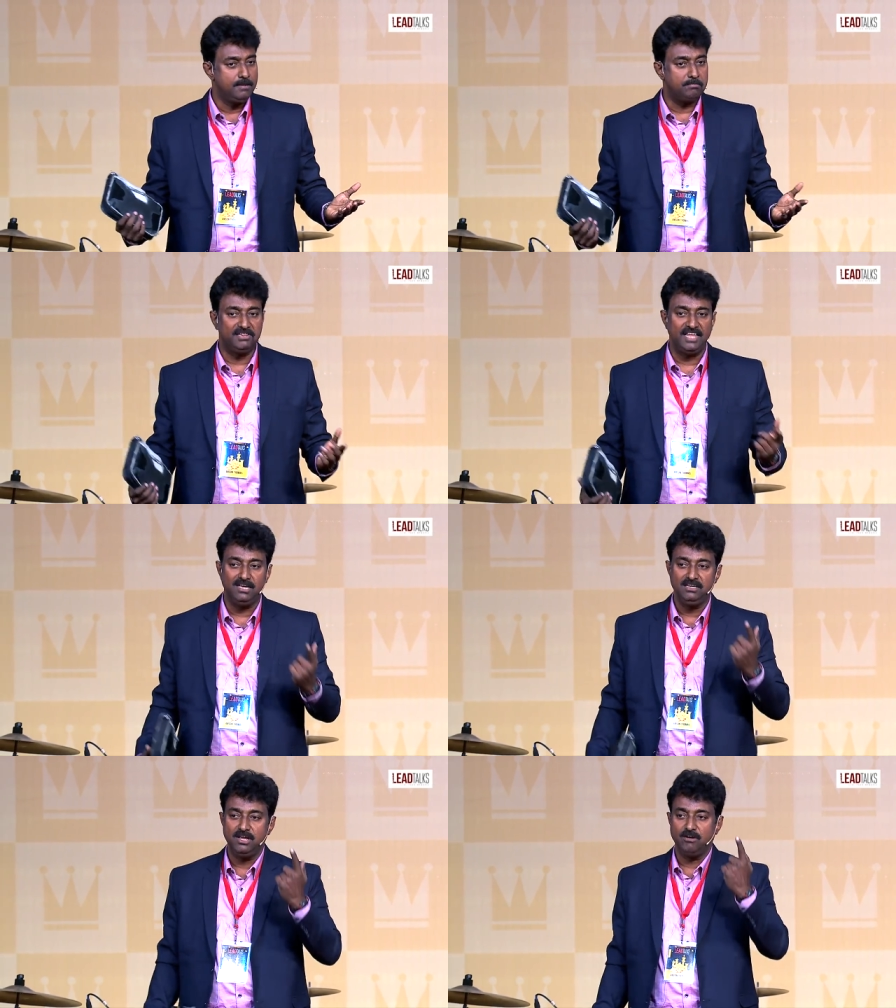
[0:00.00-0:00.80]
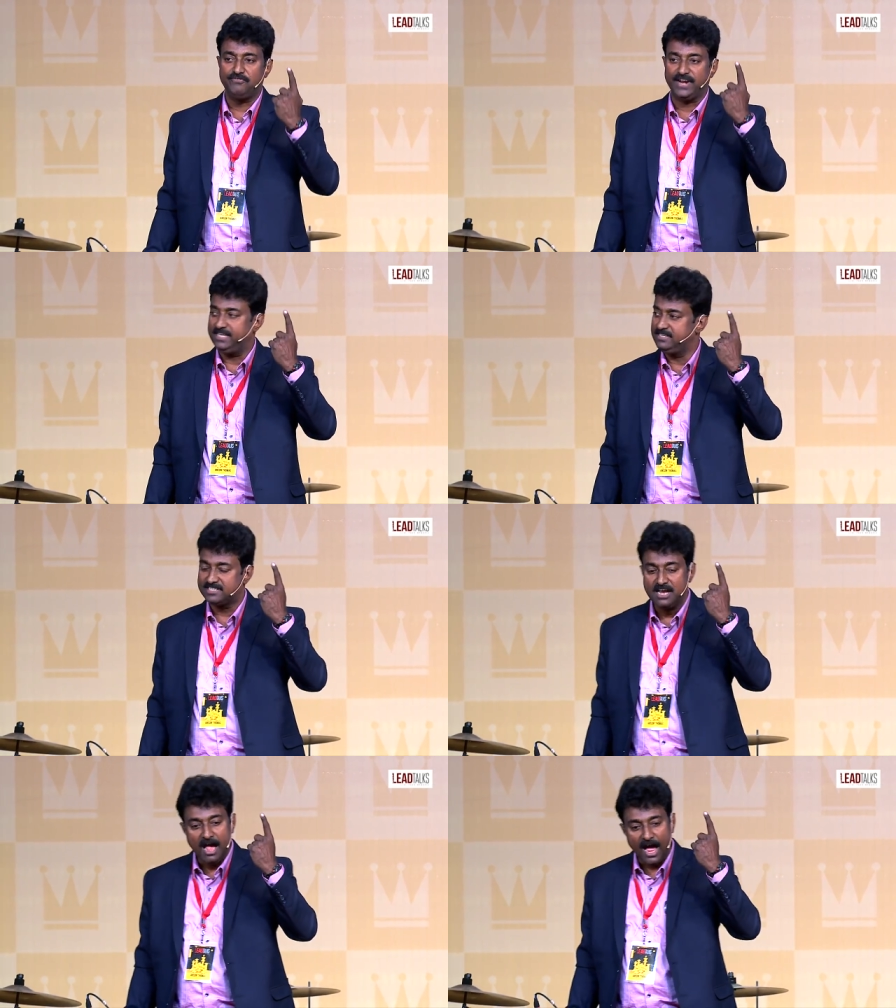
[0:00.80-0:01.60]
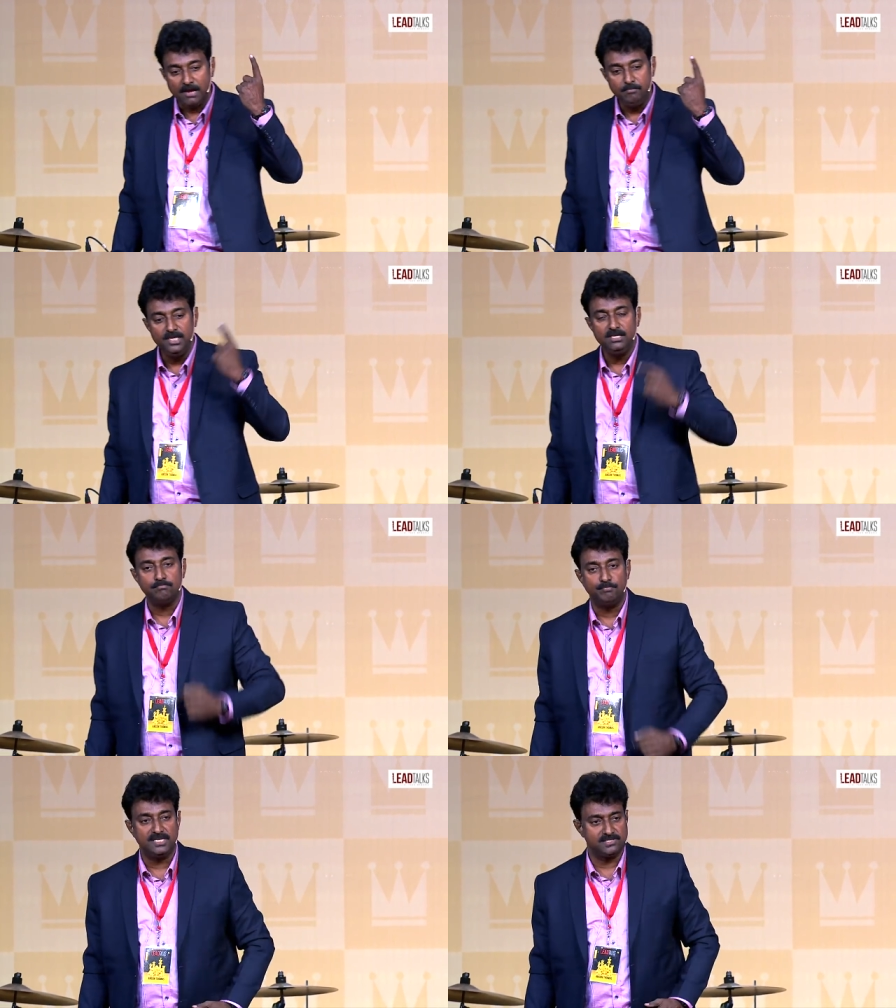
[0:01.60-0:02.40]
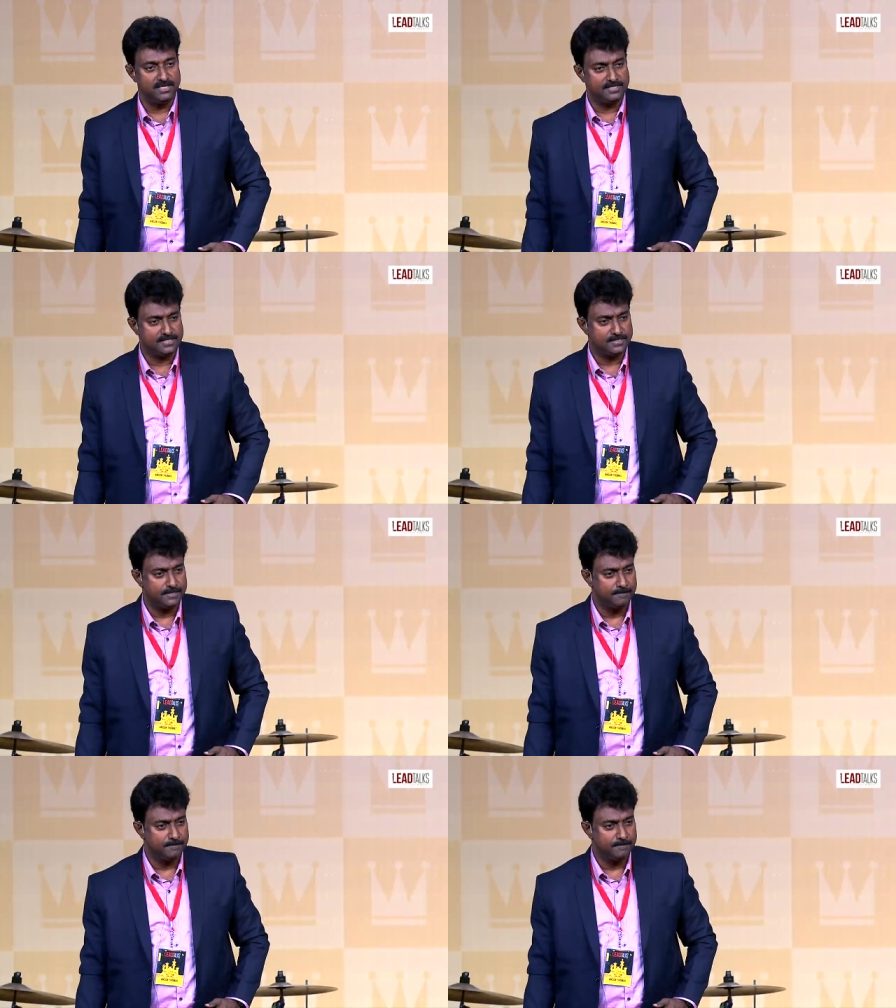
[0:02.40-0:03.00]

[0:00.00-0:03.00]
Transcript: But then, dear friends, I mean business.